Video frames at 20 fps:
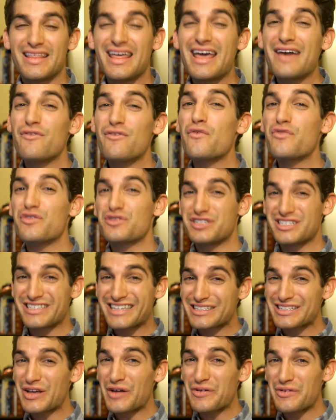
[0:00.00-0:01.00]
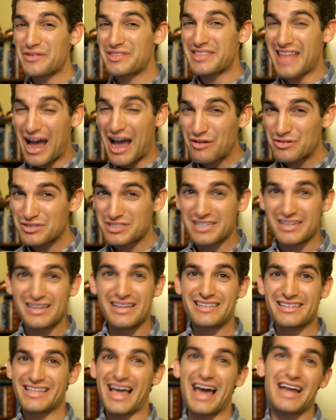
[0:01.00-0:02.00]
They have over
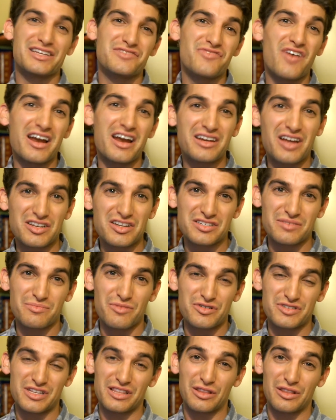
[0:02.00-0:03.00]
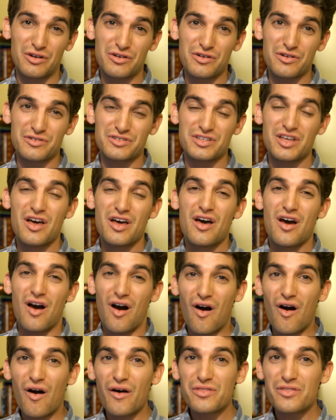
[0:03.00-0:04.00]
600,000 satisfied customers and learners
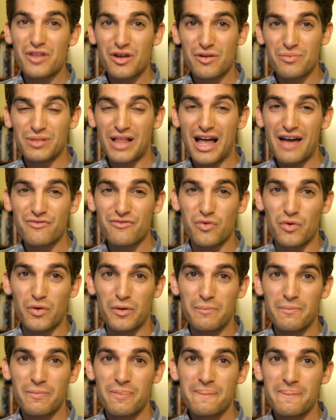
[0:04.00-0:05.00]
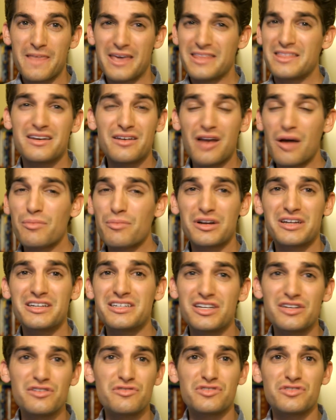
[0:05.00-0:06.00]
on their platform, and the number
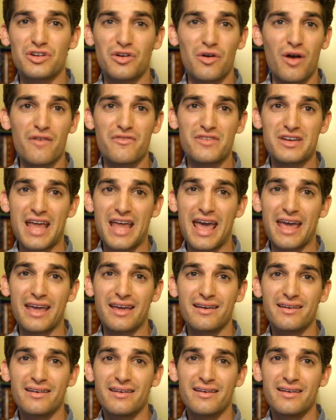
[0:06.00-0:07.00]
continues to grow every day.